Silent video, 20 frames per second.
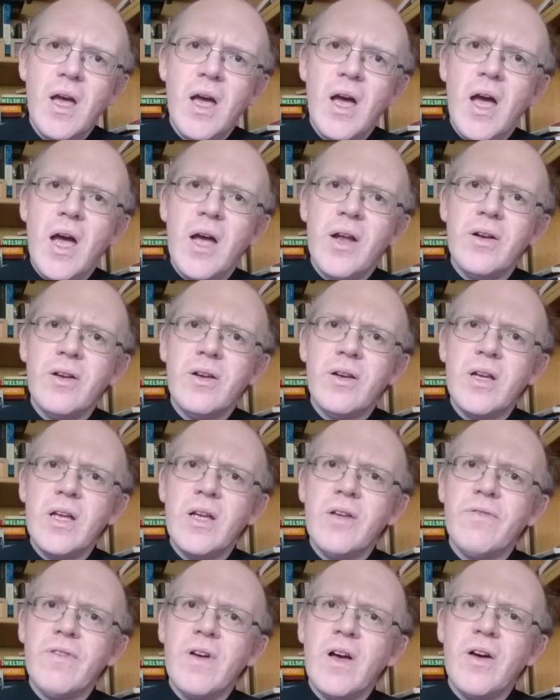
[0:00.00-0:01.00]
And
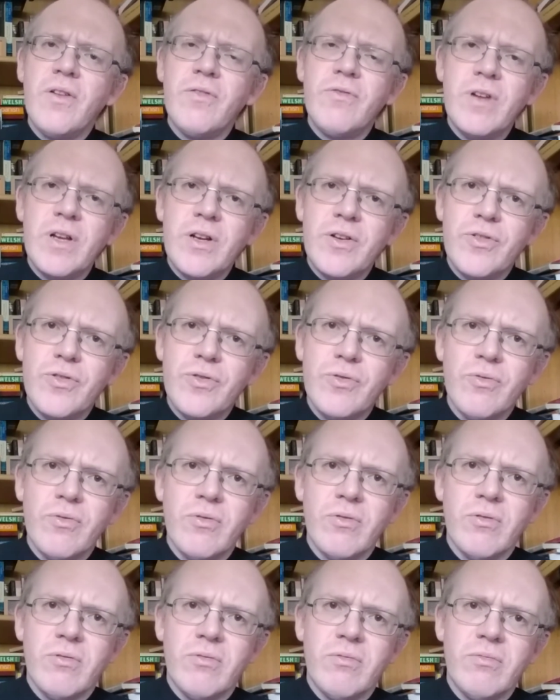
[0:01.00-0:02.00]
if our
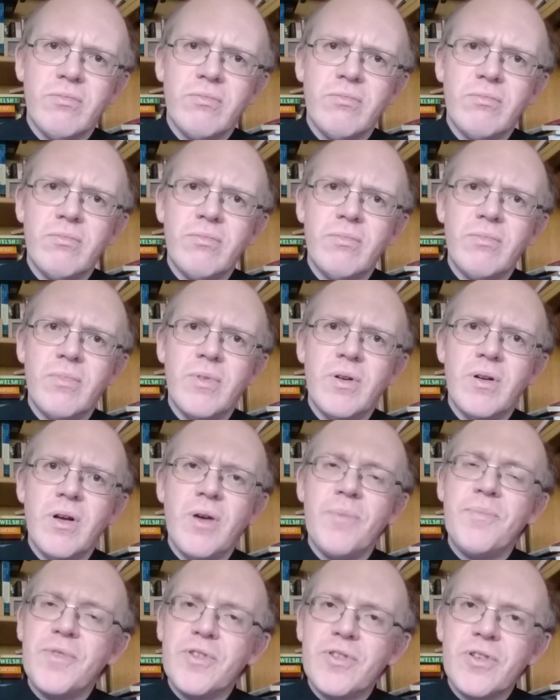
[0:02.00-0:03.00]
ritual
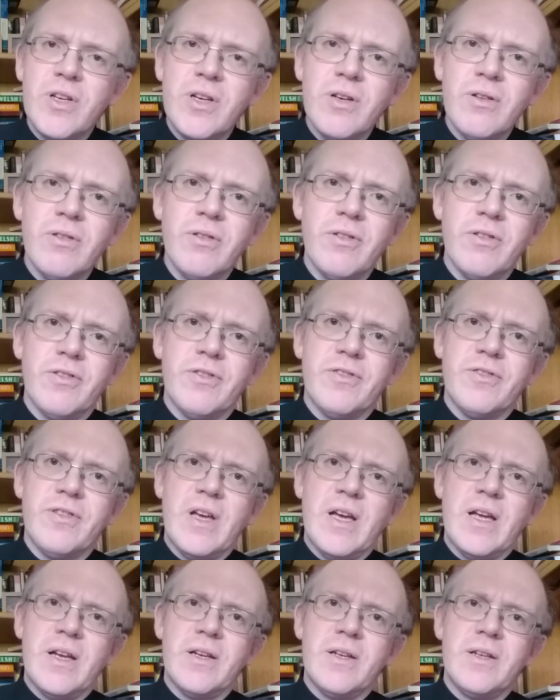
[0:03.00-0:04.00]
obscures
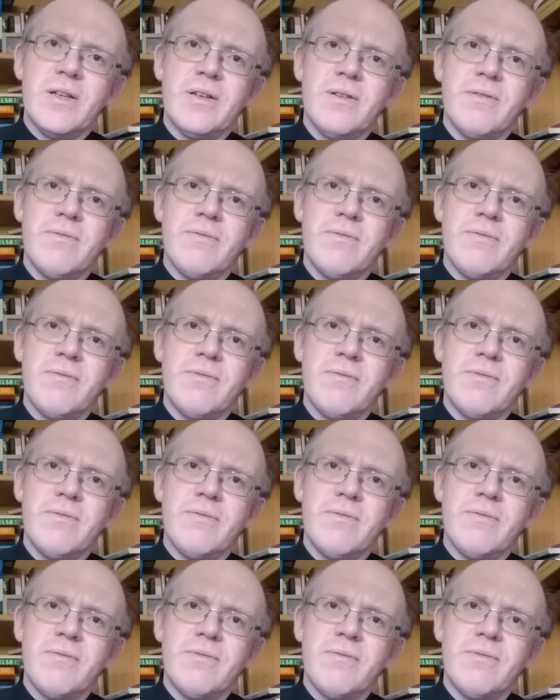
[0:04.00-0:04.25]
that,